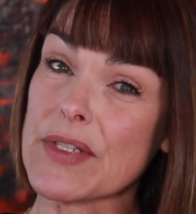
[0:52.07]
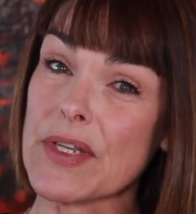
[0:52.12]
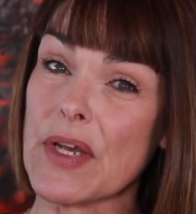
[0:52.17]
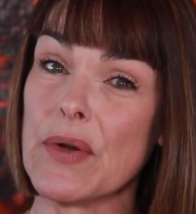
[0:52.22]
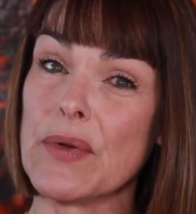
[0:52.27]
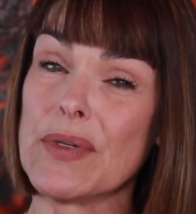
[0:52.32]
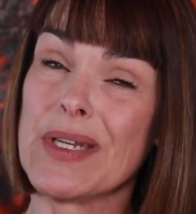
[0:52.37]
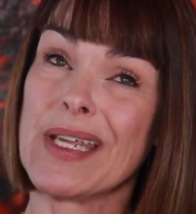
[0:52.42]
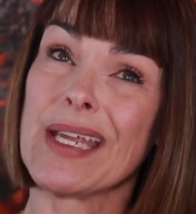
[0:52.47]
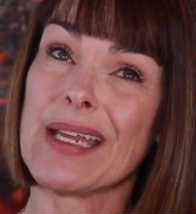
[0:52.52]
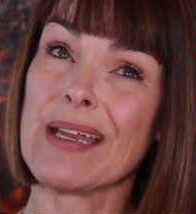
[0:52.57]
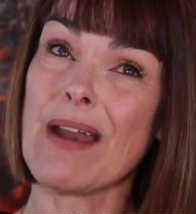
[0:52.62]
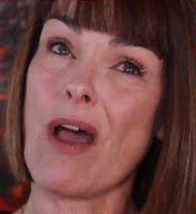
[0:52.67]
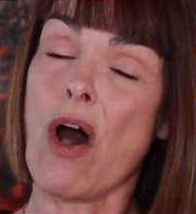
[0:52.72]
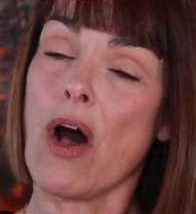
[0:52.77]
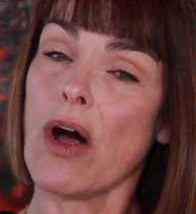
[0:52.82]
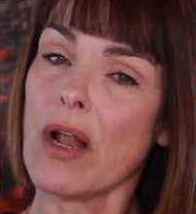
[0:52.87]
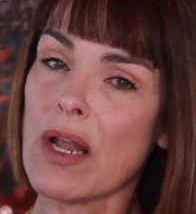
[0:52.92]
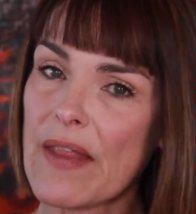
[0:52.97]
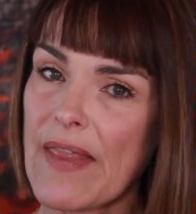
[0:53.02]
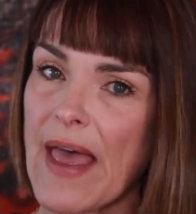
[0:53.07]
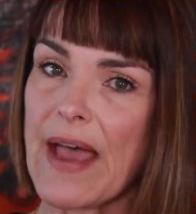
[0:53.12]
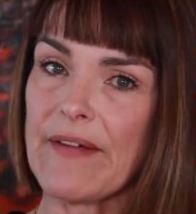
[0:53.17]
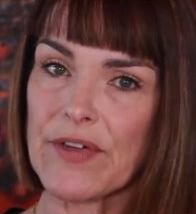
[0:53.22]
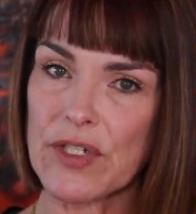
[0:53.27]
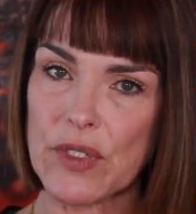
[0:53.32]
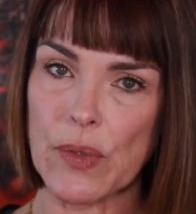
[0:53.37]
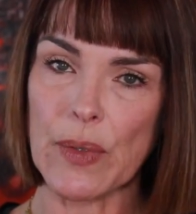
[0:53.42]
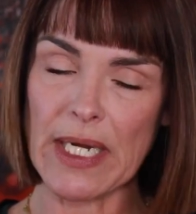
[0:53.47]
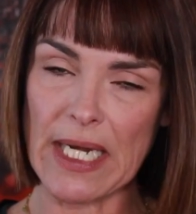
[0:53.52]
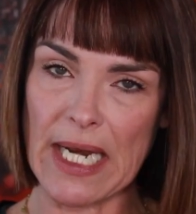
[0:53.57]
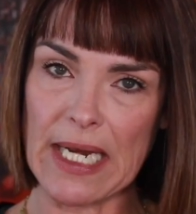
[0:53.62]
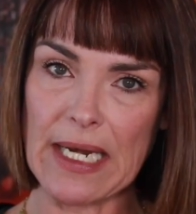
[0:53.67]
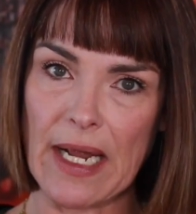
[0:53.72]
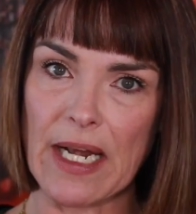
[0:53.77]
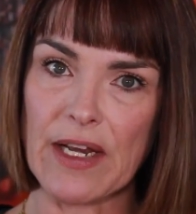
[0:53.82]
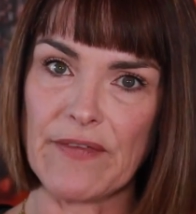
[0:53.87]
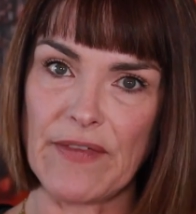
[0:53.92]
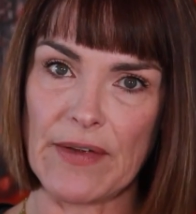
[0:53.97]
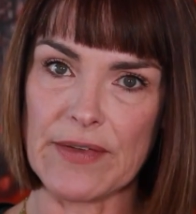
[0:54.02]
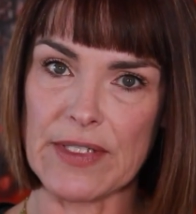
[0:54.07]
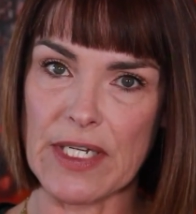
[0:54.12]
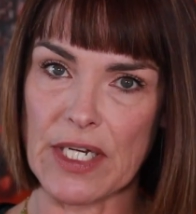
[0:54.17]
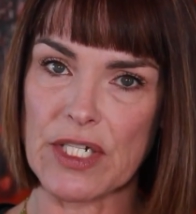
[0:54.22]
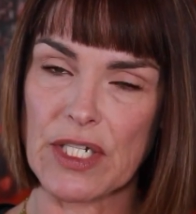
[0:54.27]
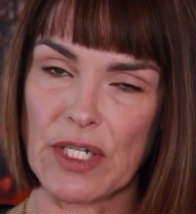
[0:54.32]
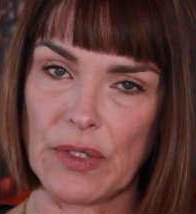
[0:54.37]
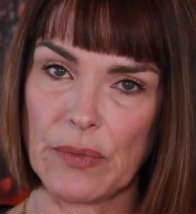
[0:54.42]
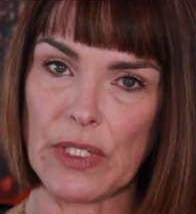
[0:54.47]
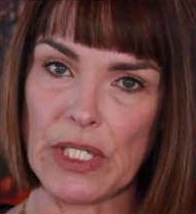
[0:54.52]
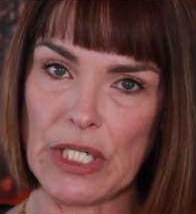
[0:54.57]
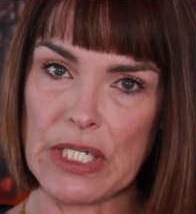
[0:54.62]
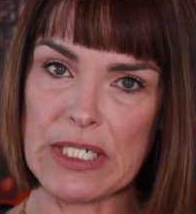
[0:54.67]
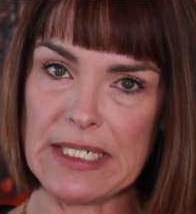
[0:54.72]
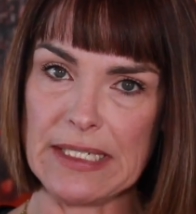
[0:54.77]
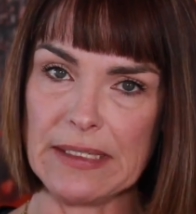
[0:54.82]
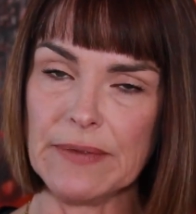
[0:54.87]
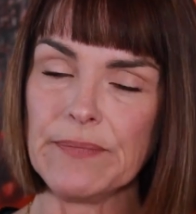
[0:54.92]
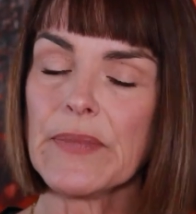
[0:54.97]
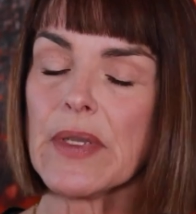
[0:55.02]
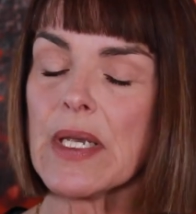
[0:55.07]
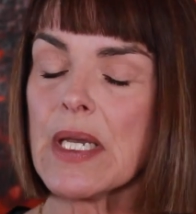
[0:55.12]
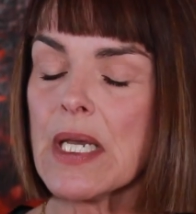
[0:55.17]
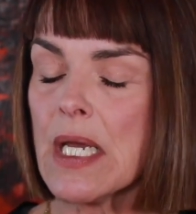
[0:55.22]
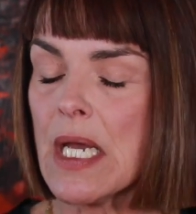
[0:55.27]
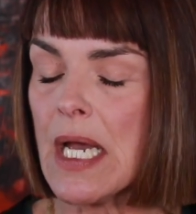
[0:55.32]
So to get all of that for $29.95 is actually a really good deal.